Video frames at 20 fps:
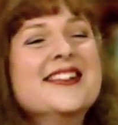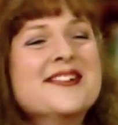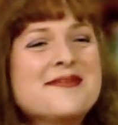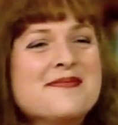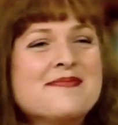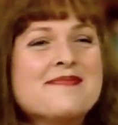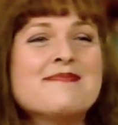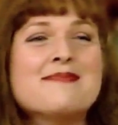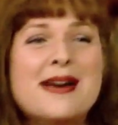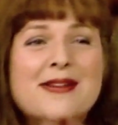I
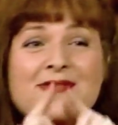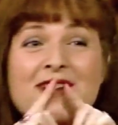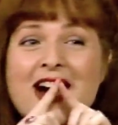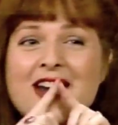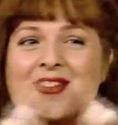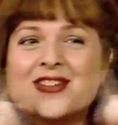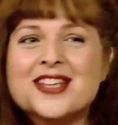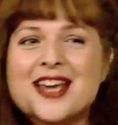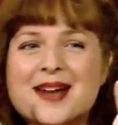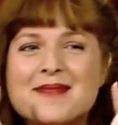could see
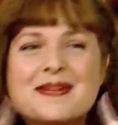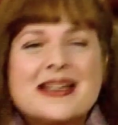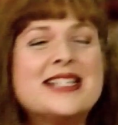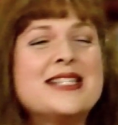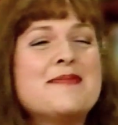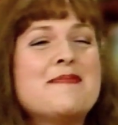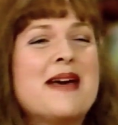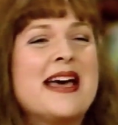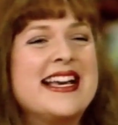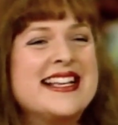parents
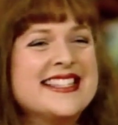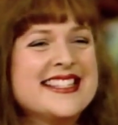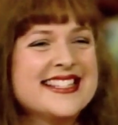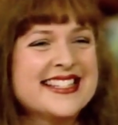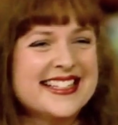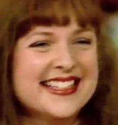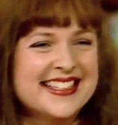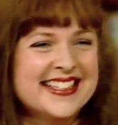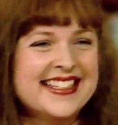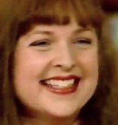all over the
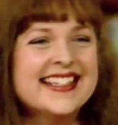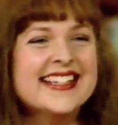country with their